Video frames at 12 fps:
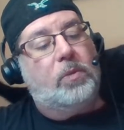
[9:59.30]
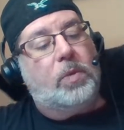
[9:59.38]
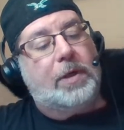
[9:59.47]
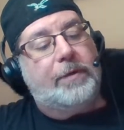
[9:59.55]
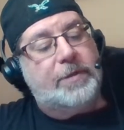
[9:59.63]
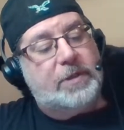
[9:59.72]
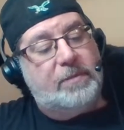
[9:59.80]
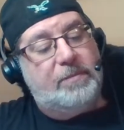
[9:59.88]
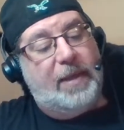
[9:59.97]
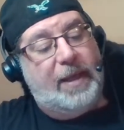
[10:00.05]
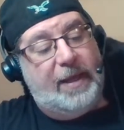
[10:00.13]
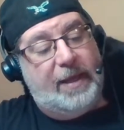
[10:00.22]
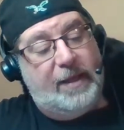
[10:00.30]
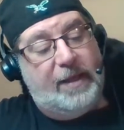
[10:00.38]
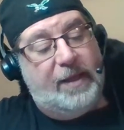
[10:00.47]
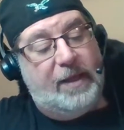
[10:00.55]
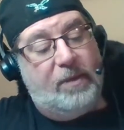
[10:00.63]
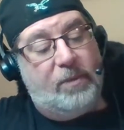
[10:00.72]
But where is it made
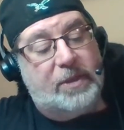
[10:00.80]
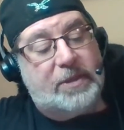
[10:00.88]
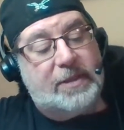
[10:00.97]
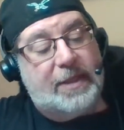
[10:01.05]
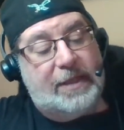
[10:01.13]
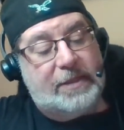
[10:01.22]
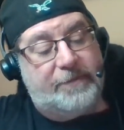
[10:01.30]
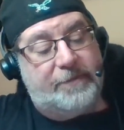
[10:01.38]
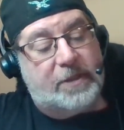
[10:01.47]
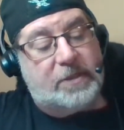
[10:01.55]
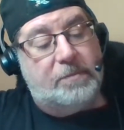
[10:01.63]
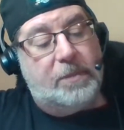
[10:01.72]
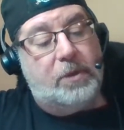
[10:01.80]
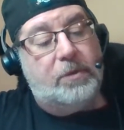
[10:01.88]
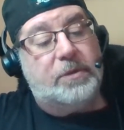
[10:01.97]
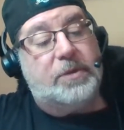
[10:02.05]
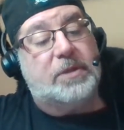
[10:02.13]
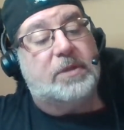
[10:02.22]
in? One size fits
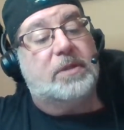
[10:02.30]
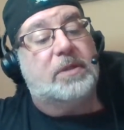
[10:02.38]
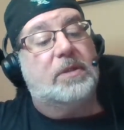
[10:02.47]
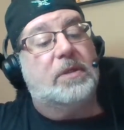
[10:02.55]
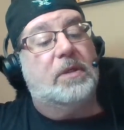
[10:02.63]
most.